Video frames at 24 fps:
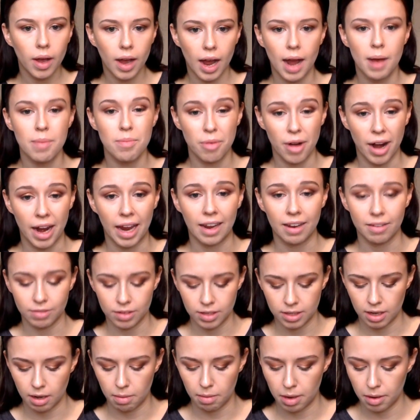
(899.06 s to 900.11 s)
I'm praying for
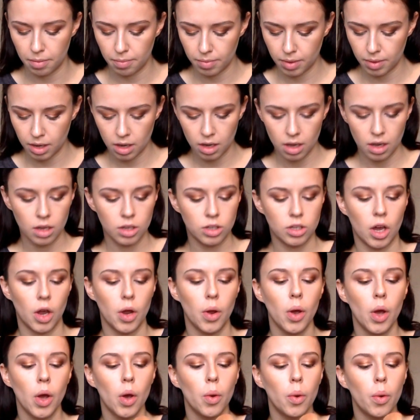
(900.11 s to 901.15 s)
summer. So
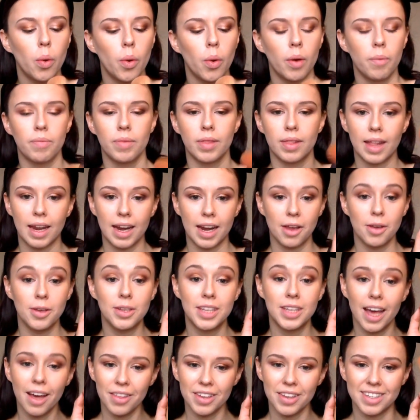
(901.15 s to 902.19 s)
then I use
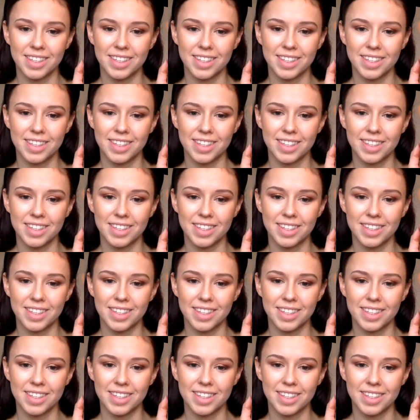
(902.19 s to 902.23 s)
the other